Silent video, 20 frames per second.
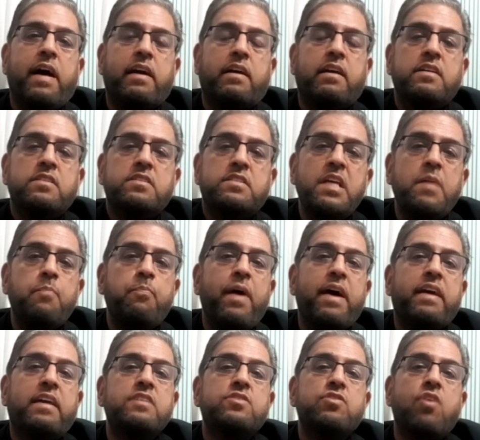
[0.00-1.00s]
CPEC is an
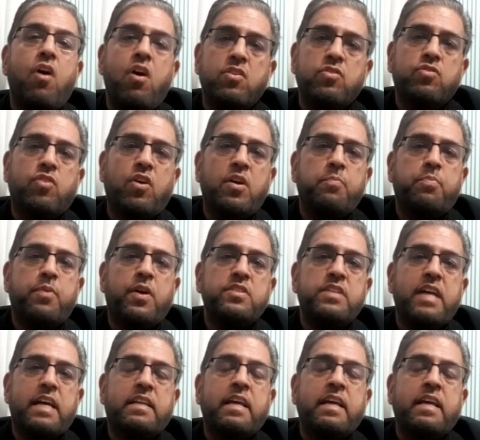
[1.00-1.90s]
ongoing project. Okay.